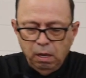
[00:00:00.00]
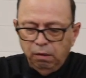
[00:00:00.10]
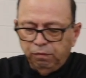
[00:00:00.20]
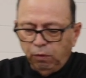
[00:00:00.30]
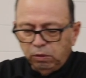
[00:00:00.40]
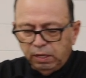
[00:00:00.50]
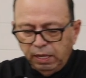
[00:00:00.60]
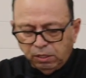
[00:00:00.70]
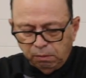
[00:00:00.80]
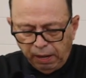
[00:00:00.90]
and fold it
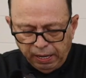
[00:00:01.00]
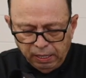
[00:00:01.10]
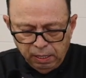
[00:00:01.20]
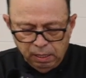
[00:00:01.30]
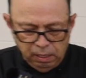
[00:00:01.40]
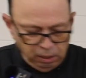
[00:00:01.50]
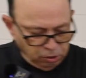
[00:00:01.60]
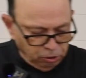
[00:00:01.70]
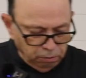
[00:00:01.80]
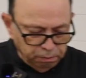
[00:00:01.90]
into my
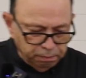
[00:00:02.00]
soup.